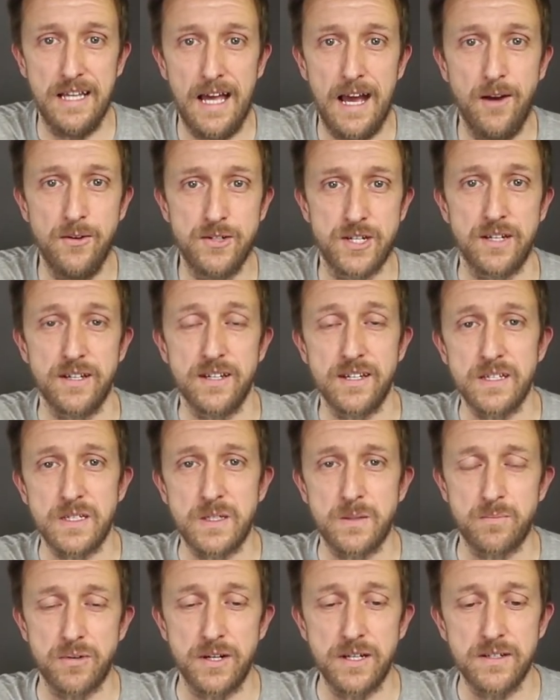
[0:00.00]
louder
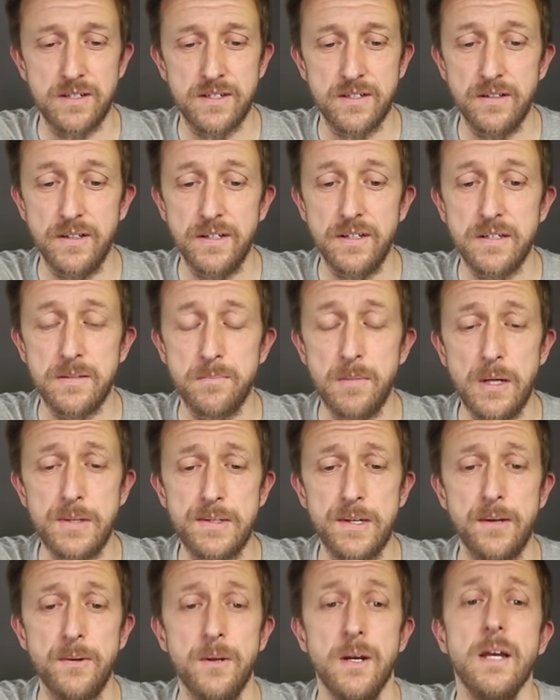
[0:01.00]
is basically his
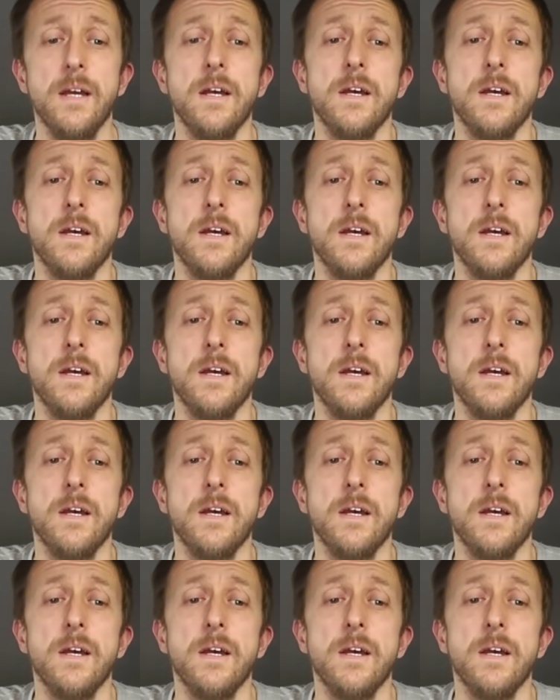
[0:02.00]
motto.